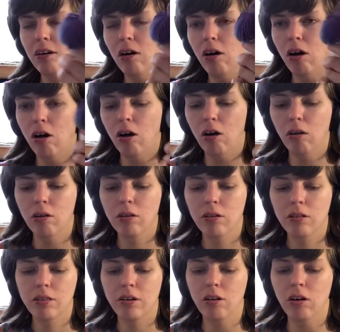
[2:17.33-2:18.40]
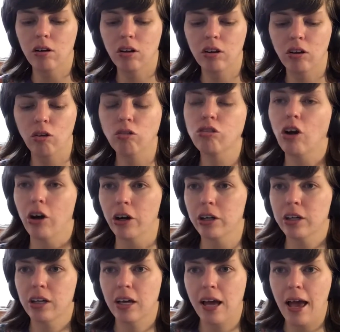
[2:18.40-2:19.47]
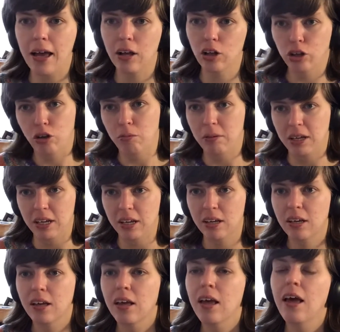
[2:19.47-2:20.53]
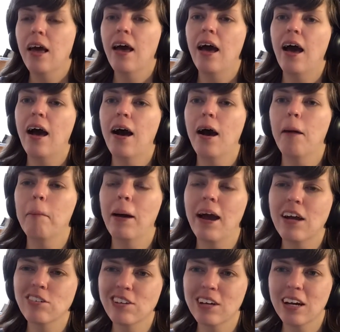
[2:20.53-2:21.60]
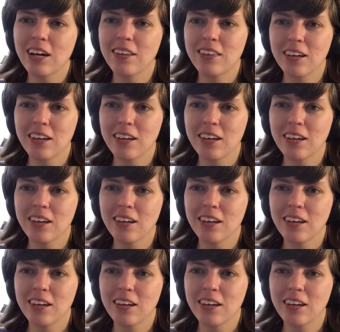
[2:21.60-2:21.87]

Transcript: all a little dark and gloomy. I actually kind of think